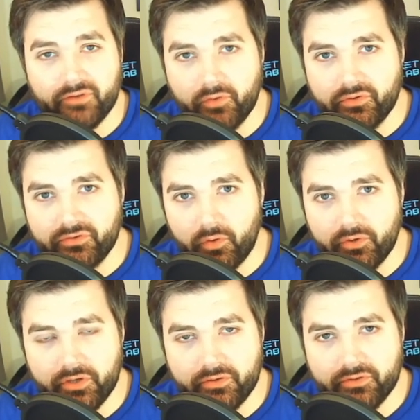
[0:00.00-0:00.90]
Don't just go
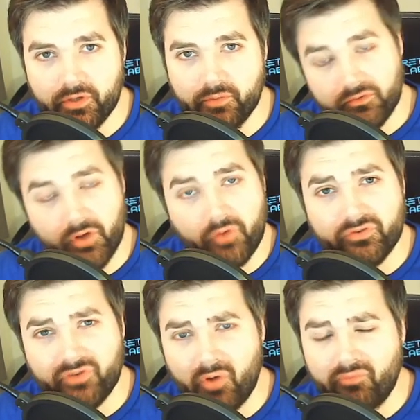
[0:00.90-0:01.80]
on YouTube, don't
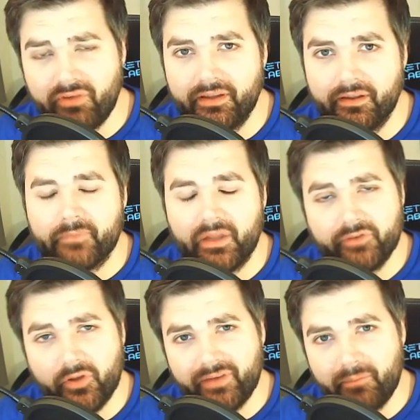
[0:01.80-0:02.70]
just go on Reddit, and
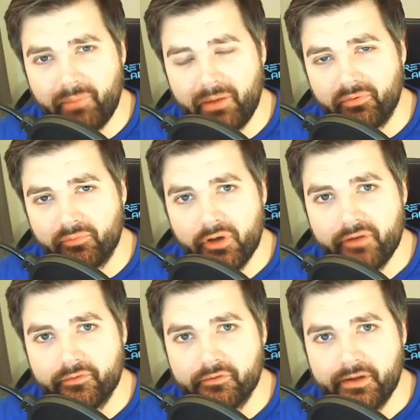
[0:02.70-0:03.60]
don't take people's word
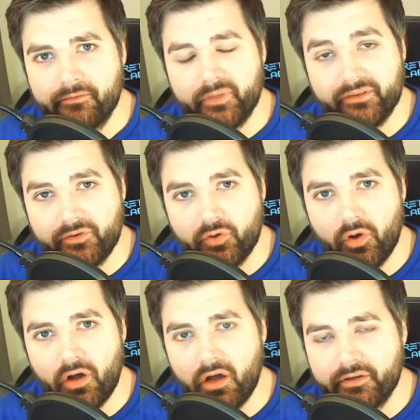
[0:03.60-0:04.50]
for it, because it's
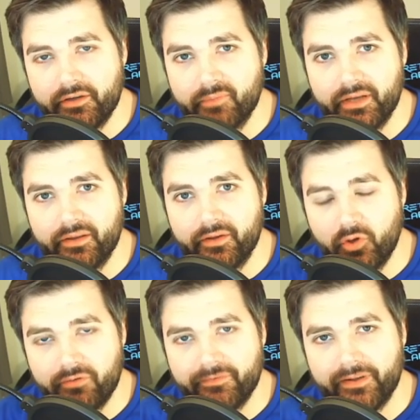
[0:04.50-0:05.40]
your hard-earned money that
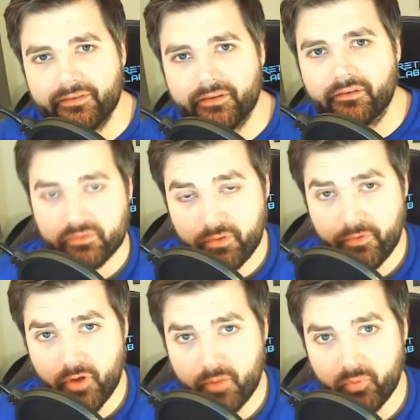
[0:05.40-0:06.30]
you're investing. So the
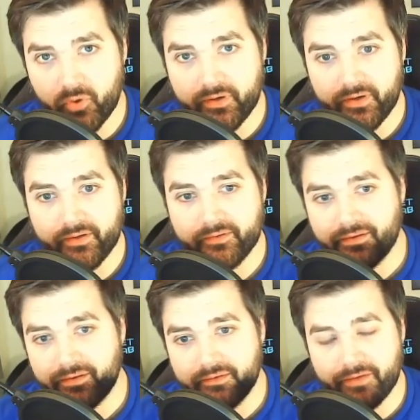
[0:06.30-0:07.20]
third point is
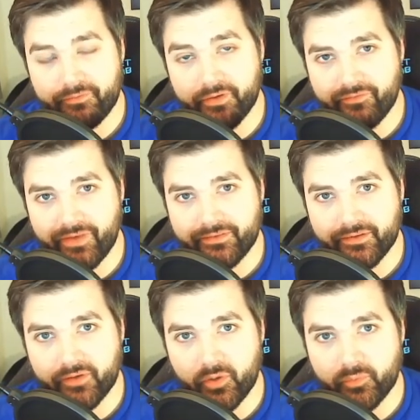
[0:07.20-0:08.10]
different investor
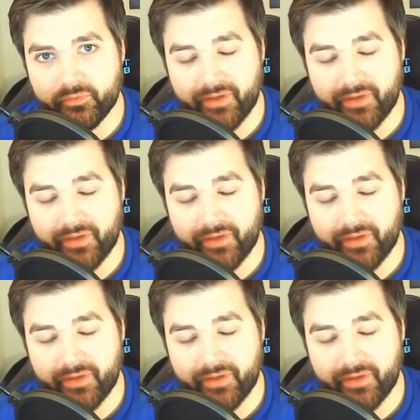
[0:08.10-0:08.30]
types.